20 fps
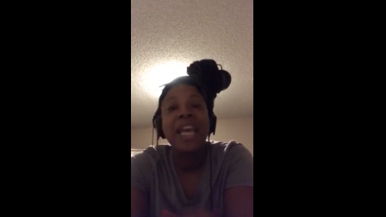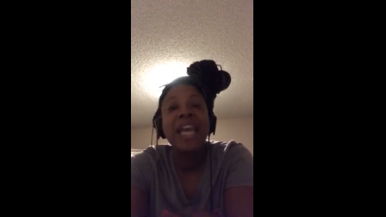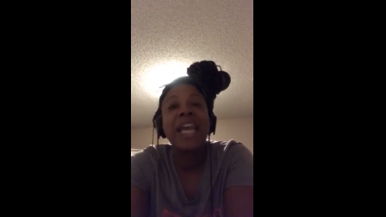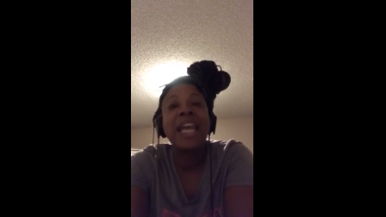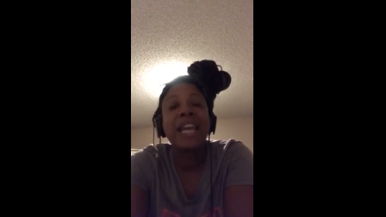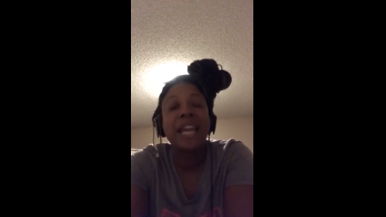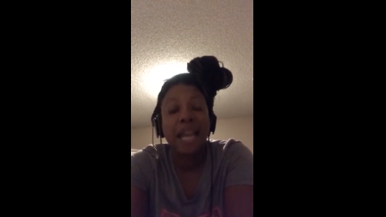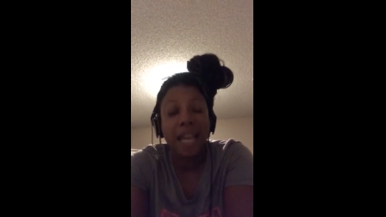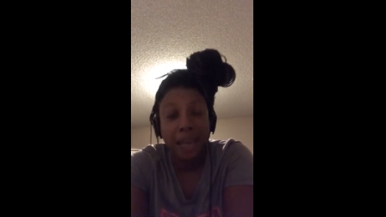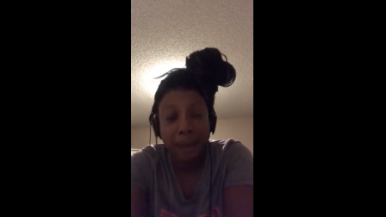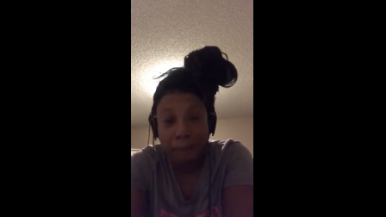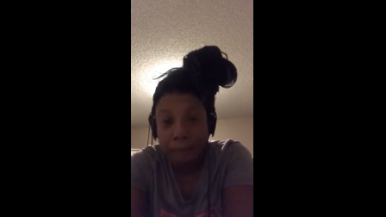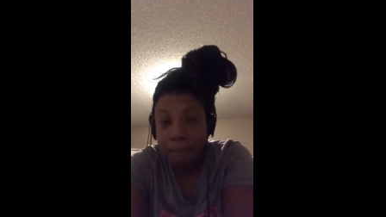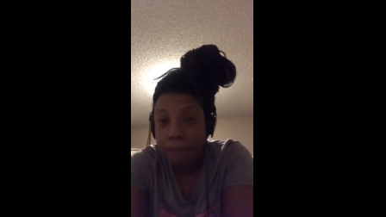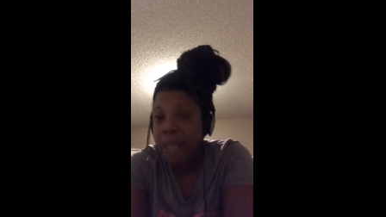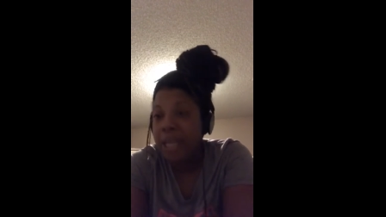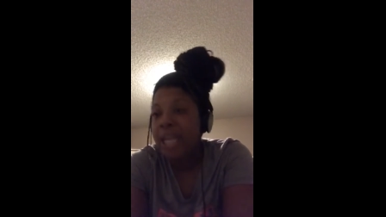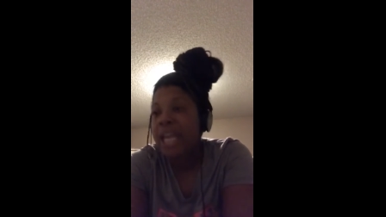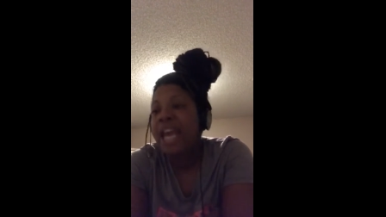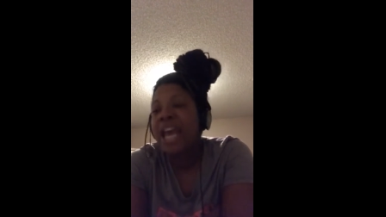and let
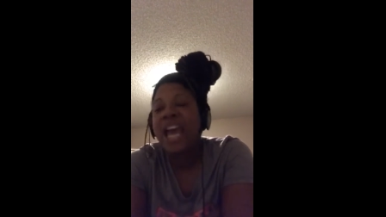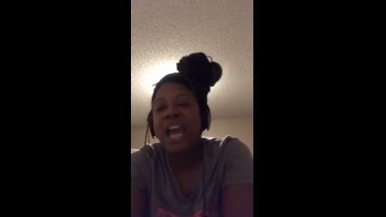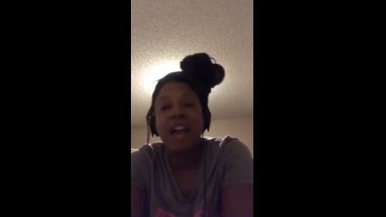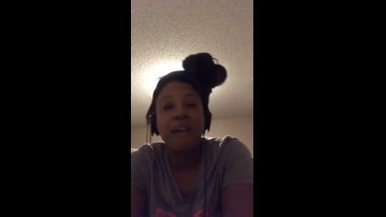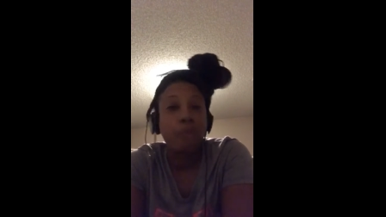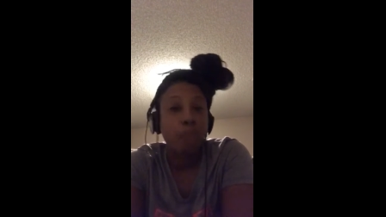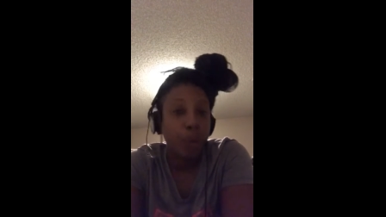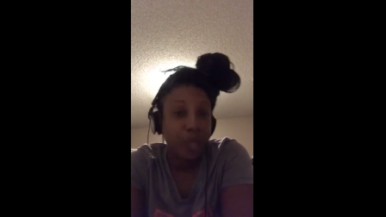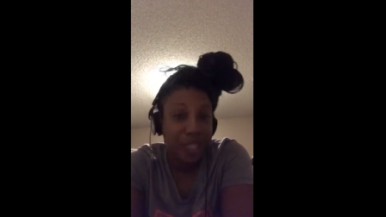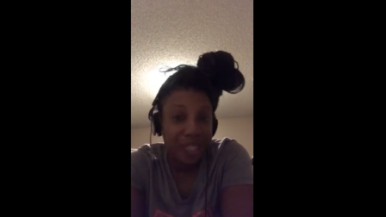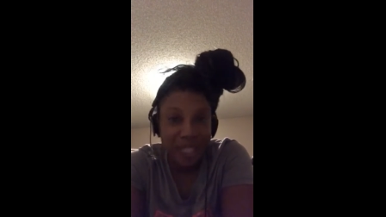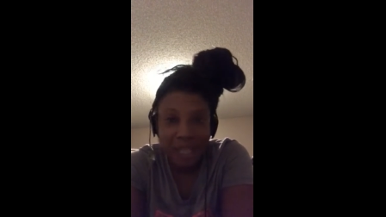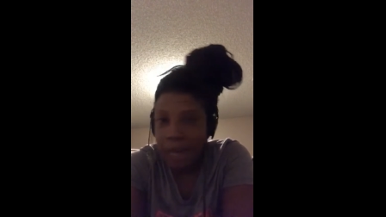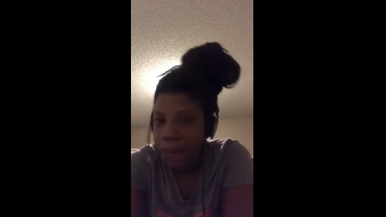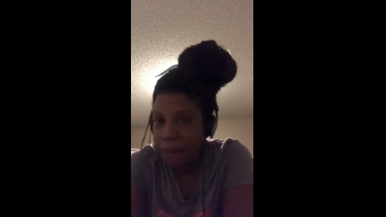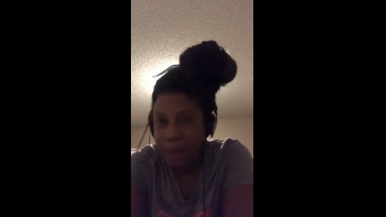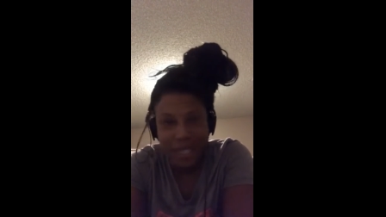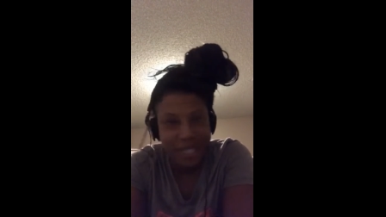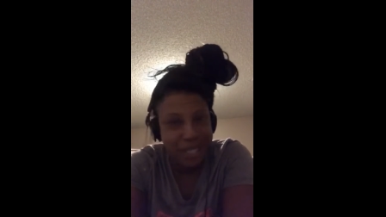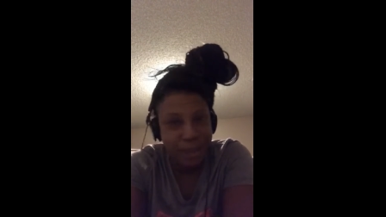me have what's
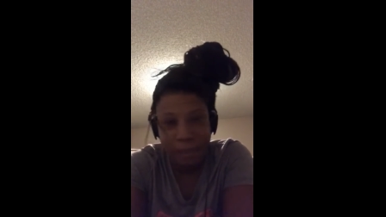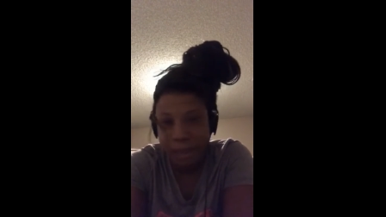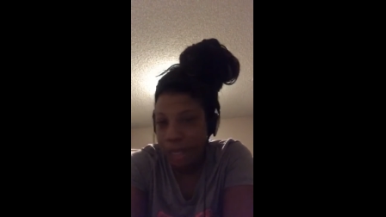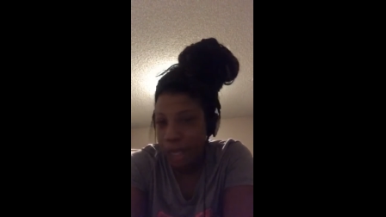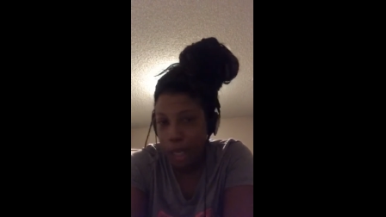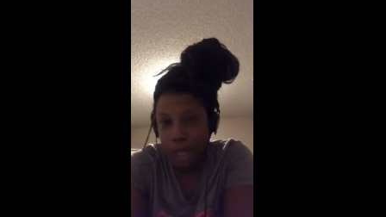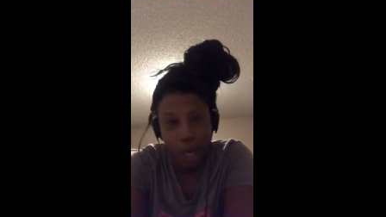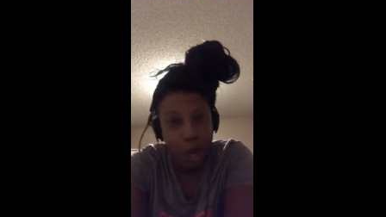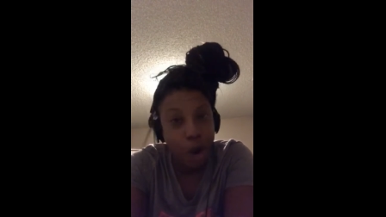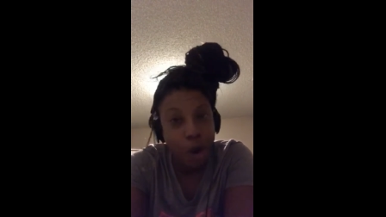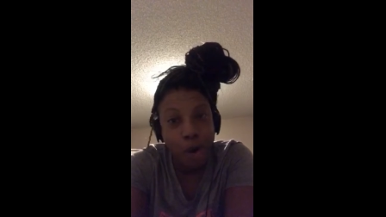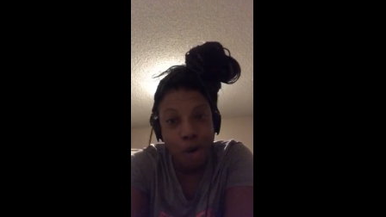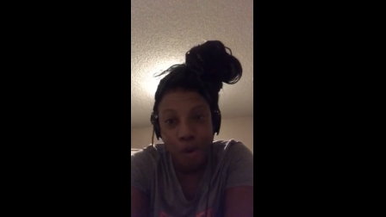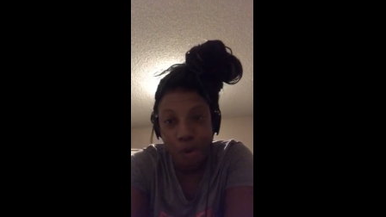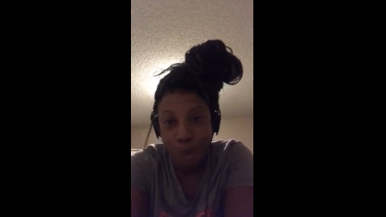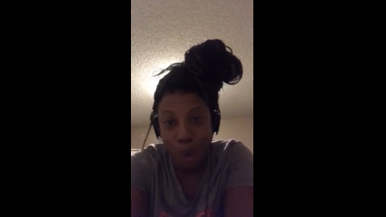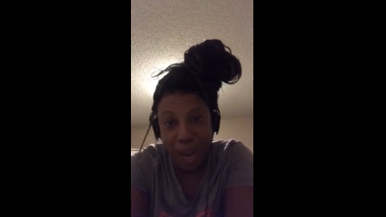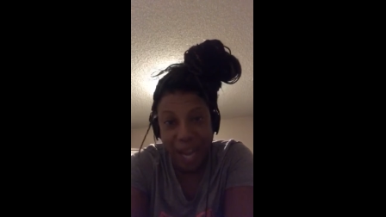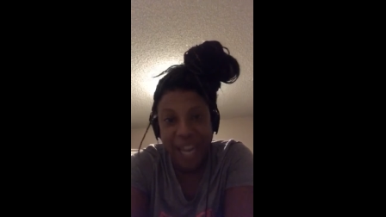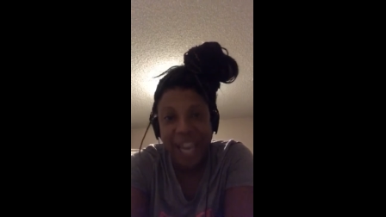coming to me the
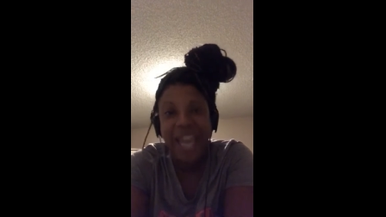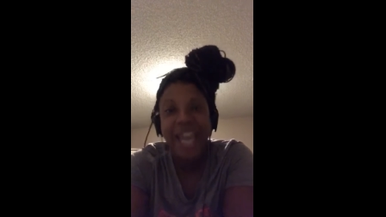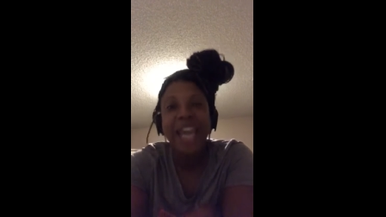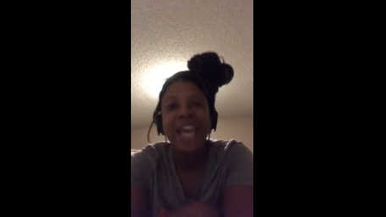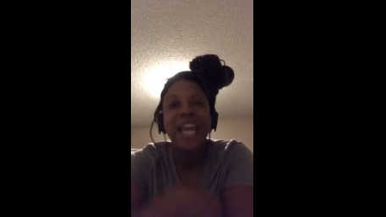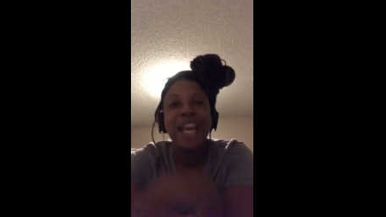long way.